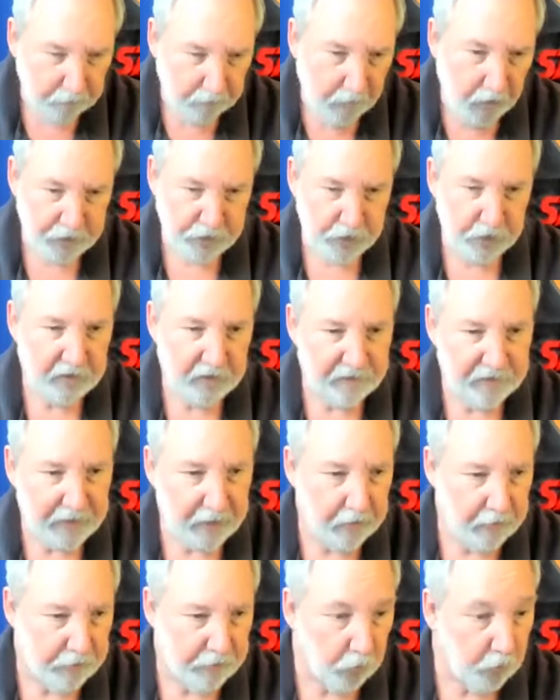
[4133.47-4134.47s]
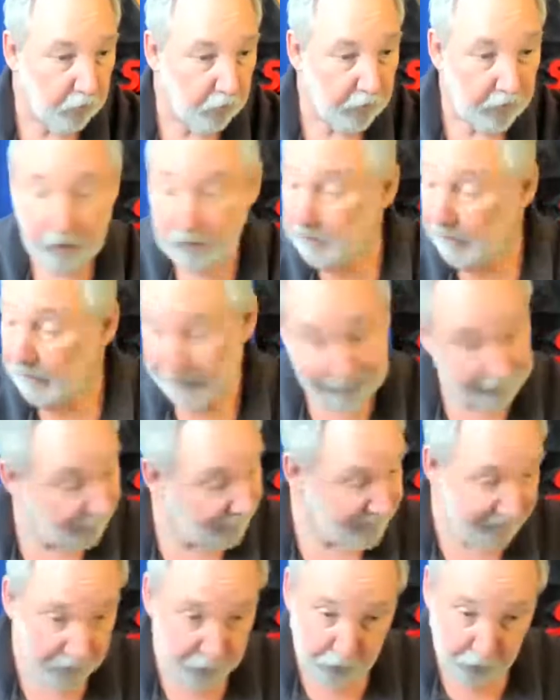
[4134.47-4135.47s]
a certificate authority like
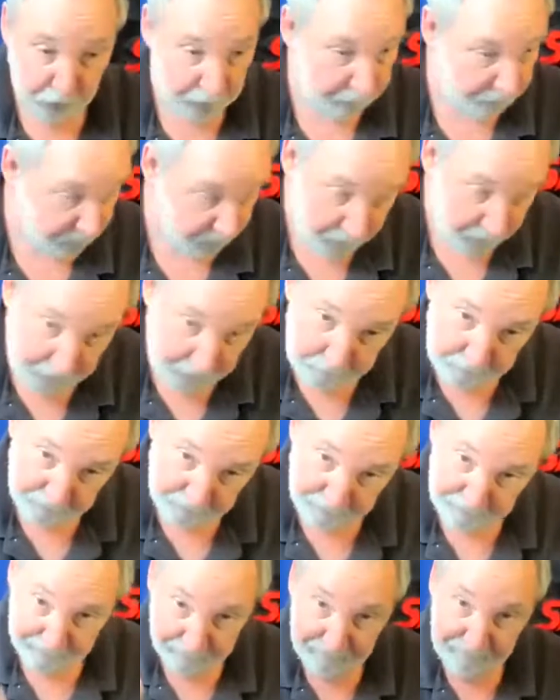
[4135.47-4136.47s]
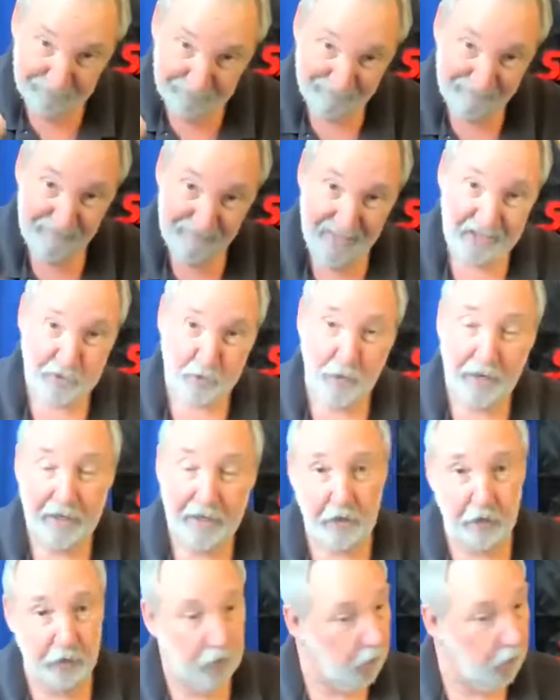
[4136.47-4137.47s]
Let's Encrypt that's what I
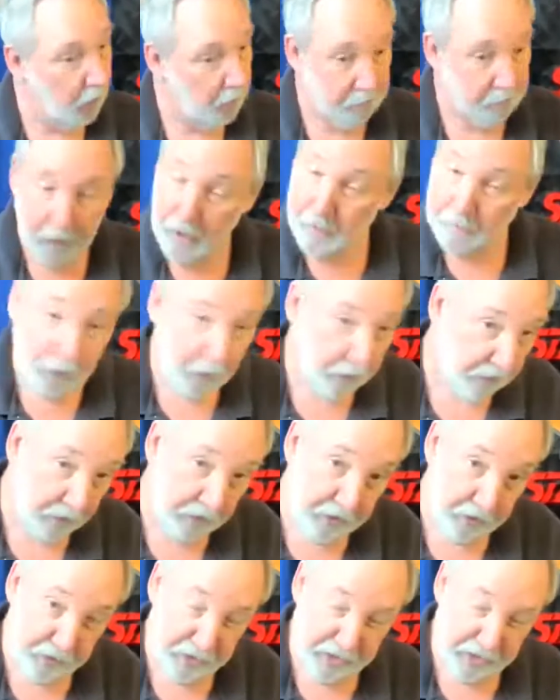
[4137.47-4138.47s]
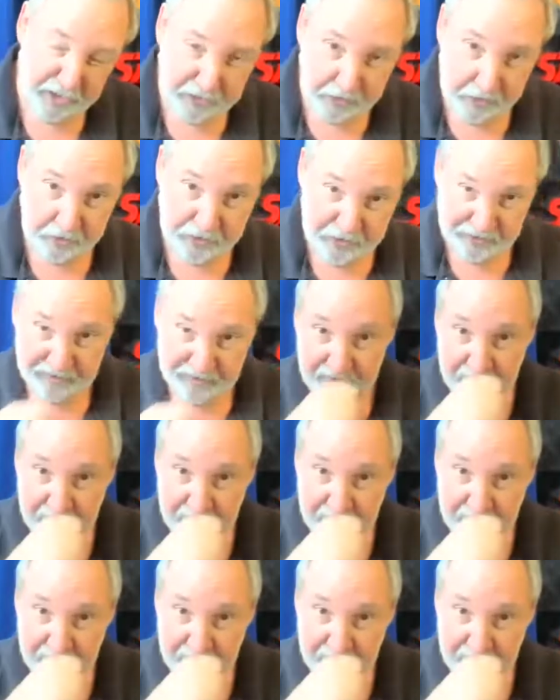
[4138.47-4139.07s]
do on, on both of those instances.